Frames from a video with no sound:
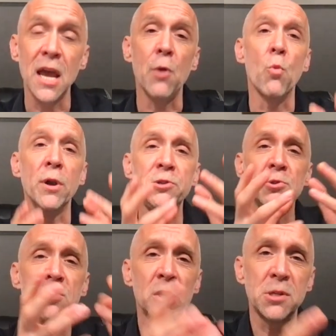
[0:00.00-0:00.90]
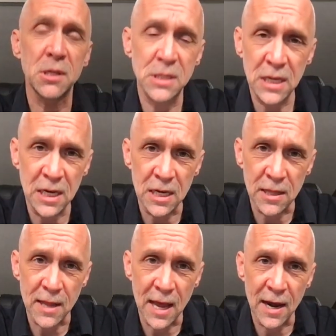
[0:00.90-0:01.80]
And once you start succeeding
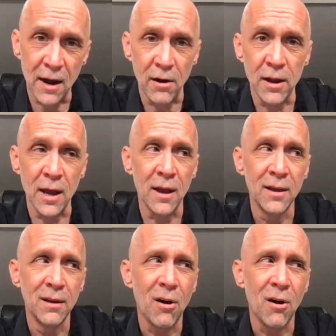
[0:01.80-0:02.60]
in that area,